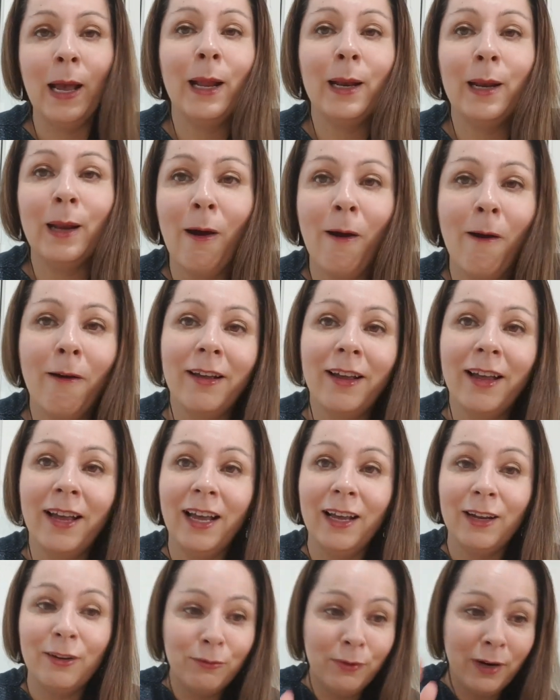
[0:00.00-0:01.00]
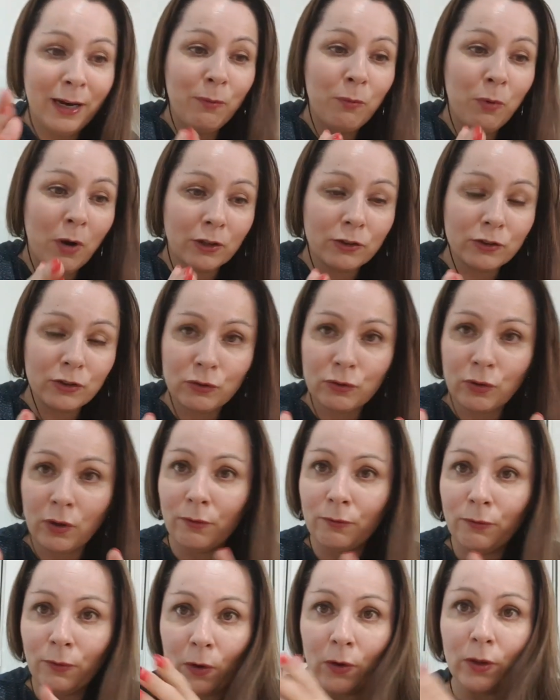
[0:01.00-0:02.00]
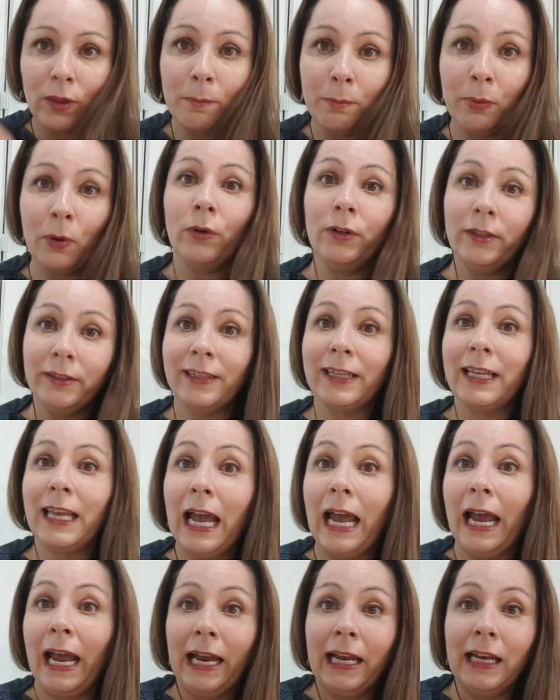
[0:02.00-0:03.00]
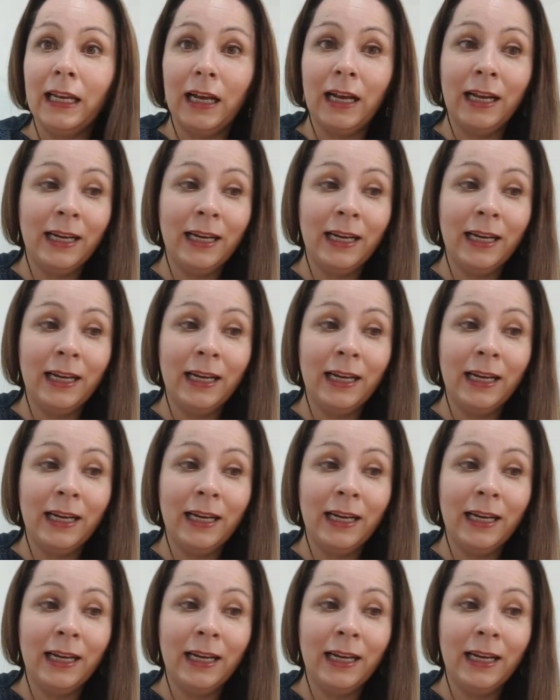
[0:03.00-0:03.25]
No, re-watch and try and find the point again